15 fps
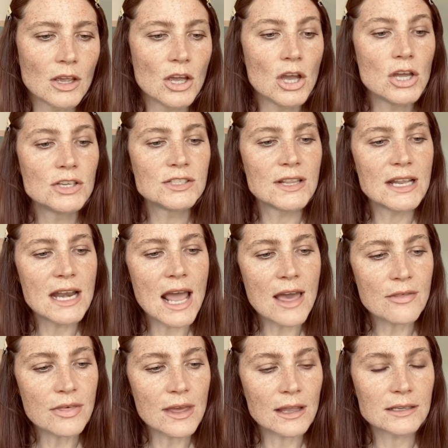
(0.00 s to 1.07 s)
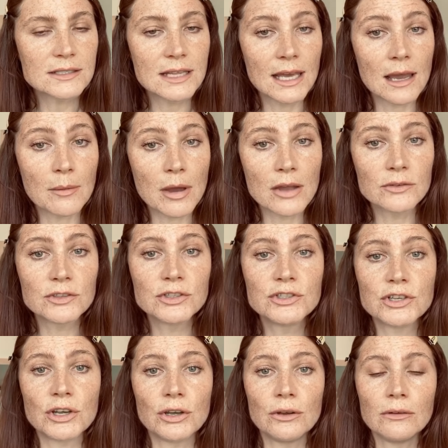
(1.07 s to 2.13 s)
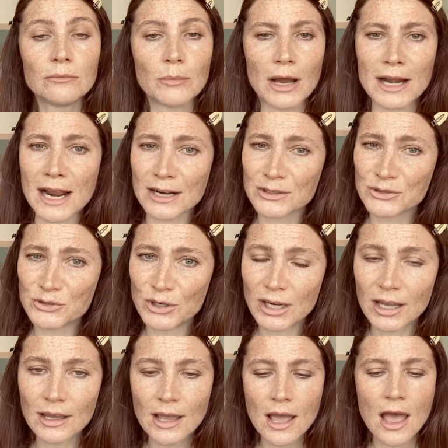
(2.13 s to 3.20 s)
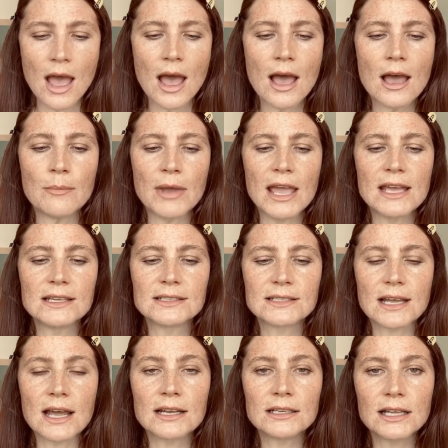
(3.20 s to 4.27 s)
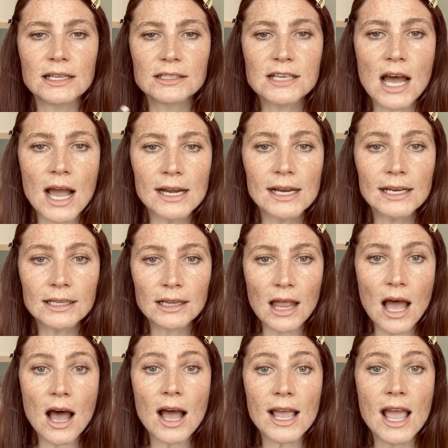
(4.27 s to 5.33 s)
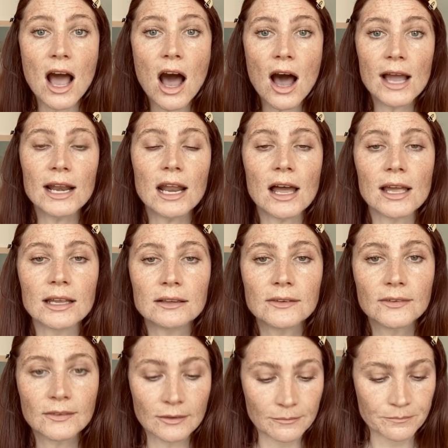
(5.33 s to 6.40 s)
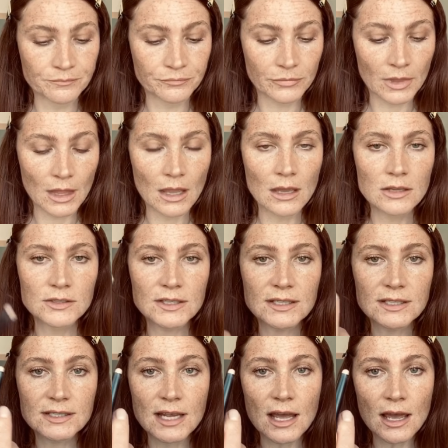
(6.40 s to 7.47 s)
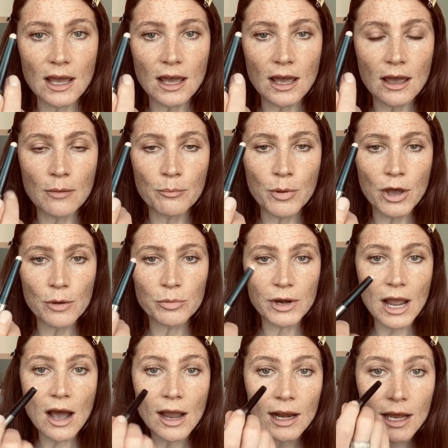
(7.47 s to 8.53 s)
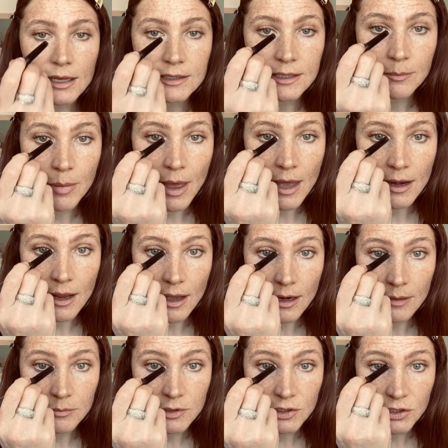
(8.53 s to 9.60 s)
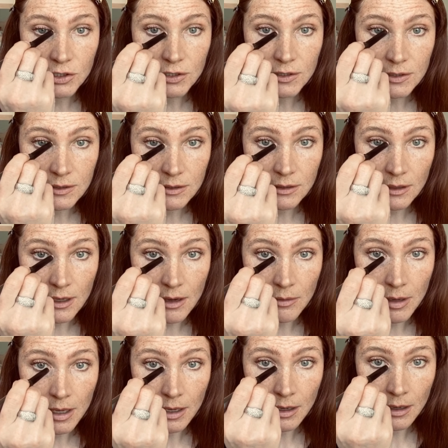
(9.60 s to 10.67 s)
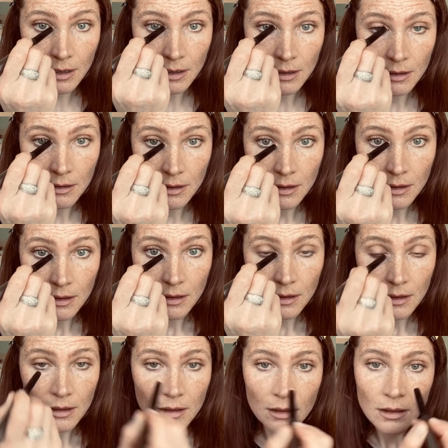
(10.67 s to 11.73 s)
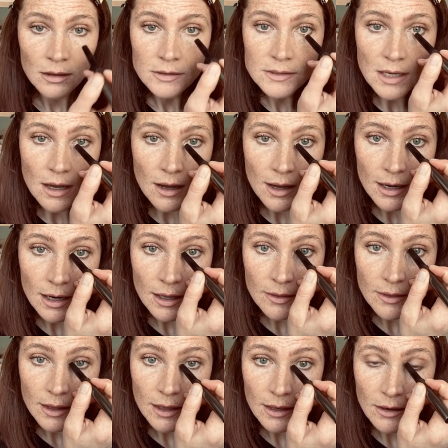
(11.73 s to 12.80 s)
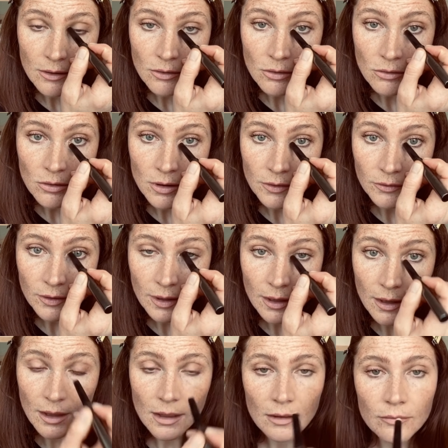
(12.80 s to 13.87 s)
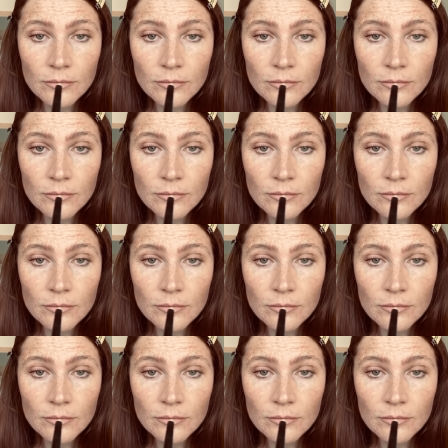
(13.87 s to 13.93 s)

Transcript: So the next thing I'm going to do, my next trick, is tiny little eye highlights. So this is a Burberry highlighting pen, and I'm just going to highlight the inner corners here